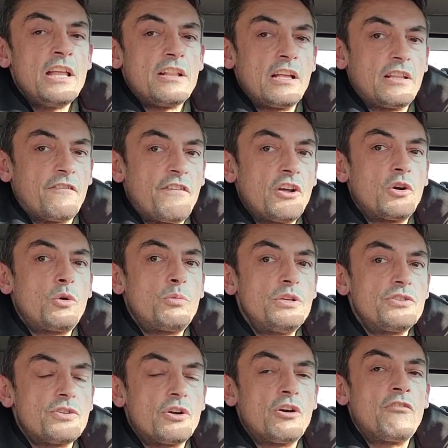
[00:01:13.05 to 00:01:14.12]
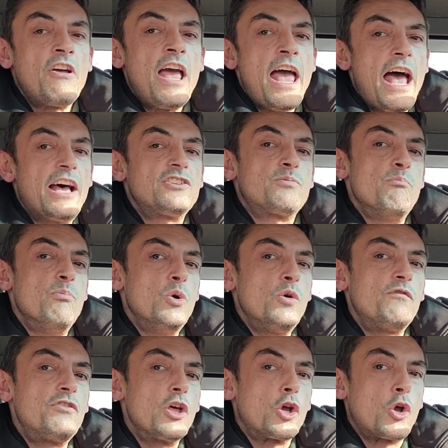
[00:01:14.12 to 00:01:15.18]
that the Federal Reserve has
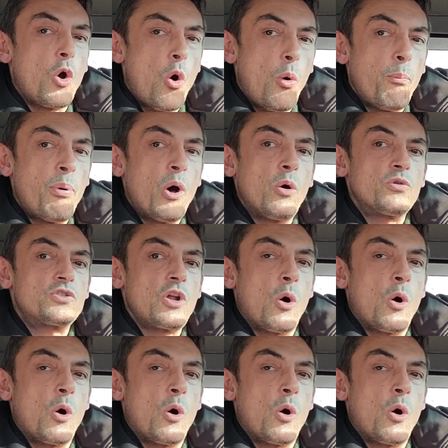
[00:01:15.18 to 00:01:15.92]
moved the goalpost